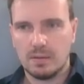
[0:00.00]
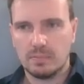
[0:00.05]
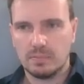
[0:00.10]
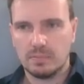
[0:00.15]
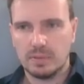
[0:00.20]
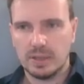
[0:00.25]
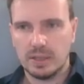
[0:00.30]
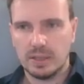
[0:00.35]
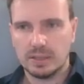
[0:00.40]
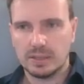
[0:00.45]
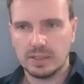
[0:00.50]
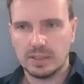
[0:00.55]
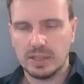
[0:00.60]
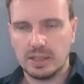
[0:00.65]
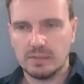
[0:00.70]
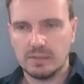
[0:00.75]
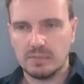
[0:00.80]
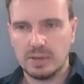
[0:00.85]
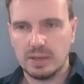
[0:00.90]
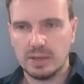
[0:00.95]
Plus
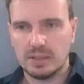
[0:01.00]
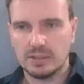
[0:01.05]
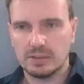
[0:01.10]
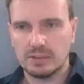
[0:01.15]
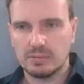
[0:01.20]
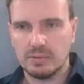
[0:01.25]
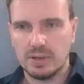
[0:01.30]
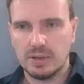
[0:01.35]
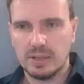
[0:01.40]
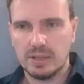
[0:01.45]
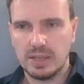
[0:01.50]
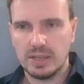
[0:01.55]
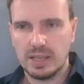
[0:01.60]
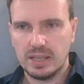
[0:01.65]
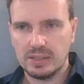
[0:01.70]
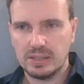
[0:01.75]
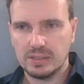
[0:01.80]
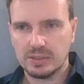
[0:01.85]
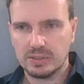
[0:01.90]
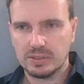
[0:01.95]
n minus 1,
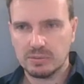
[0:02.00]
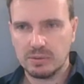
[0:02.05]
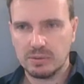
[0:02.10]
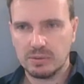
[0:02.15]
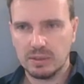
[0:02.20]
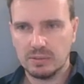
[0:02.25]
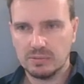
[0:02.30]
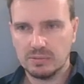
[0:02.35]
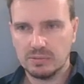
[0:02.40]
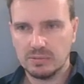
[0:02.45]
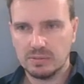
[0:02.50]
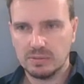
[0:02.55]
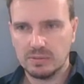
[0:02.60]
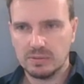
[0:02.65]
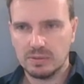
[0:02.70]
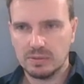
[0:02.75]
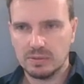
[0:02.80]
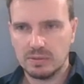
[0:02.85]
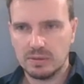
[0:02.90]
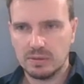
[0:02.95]
n is 12,
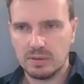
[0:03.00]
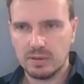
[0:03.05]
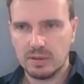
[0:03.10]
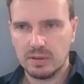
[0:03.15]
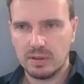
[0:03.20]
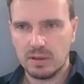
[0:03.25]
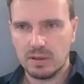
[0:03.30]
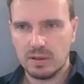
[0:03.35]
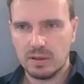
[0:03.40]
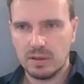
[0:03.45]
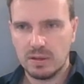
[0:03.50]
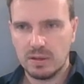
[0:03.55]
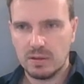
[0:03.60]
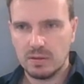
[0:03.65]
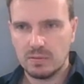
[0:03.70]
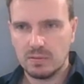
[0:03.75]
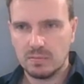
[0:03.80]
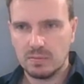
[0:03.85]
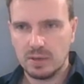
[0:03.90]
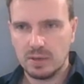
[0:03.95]

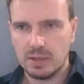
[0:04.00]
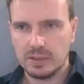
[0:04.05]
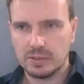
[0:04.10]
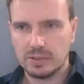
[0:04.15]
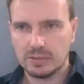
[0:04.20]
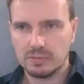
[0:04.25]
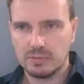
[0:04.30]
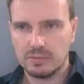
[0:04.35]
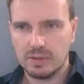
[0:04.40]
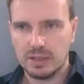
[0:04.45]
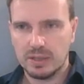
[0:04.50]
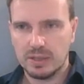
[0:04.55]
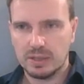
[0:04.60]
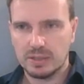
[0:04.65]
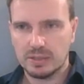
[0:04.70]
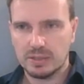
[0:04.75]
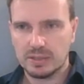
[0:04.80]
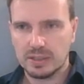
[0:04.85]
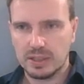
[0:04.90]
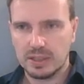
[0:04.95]
minus
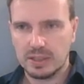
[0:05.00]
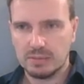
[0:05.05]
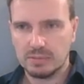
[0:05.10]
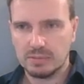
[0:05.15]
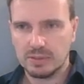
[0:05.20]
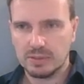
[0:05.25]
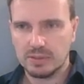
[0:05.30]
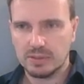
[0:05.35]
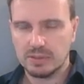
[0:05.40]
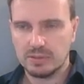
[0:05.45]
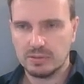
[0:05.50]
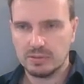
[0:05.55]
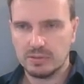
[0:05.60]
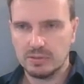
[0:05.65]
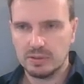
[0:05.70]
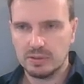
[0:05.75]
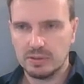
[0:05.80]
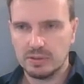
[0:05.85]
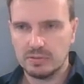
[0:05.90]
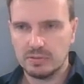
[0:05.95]
1 times
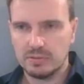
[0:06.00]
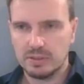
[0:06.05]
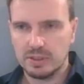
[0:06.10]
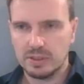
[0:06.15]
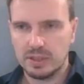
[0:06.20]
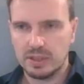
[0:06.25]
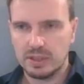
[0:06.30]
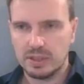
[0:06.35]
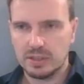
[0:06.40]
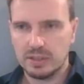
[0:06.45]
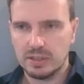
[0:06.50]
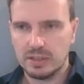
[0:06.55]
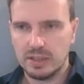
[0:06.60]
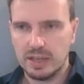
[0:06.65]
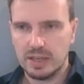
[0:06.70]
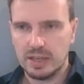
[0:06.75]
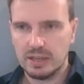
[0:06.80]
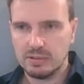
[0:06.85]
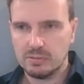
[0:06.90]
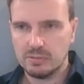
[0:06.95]
2 over 9.
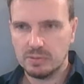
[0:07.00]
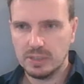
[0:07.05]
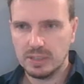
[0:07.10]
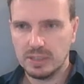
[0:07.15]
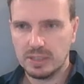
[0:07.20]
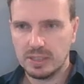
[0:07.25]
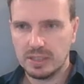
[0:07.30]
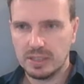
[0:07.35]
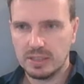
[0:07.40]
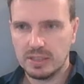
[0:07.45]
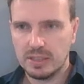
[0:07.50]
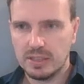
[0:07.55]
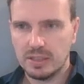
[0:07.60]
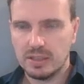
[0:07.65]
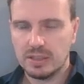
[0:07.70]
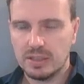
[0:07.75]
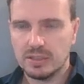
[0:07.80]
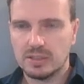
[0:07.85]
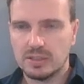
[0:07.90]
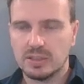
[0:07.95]
And we can
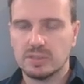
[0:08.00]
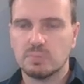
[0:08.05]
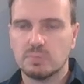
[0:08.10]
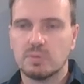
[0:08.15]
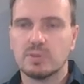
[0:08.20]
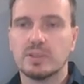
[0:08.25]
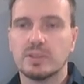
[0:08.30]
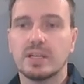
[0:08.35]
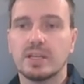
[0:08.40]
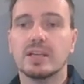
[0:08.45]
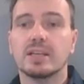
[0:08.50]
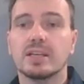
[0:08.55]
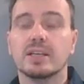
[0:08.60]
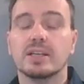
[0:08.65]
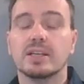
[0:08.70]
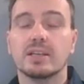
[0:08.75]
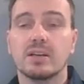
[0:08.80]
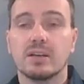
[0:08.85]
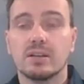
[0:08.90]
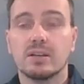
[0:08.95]
just put that
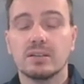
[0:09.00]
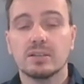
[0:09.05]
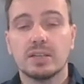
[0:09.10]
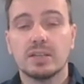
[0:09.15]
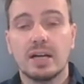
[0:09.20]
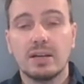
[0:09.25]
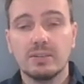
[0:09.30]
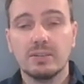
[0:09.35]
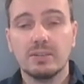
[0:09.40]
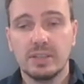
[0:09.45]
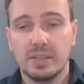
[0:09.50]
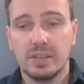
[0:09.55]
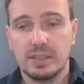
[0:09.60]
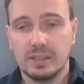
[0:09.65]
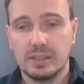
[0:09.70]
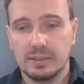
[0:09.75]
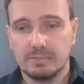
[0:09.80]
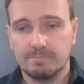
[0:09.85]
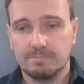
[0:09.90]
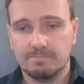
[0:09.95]
in our
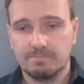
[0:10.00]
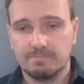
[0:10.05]
calculator.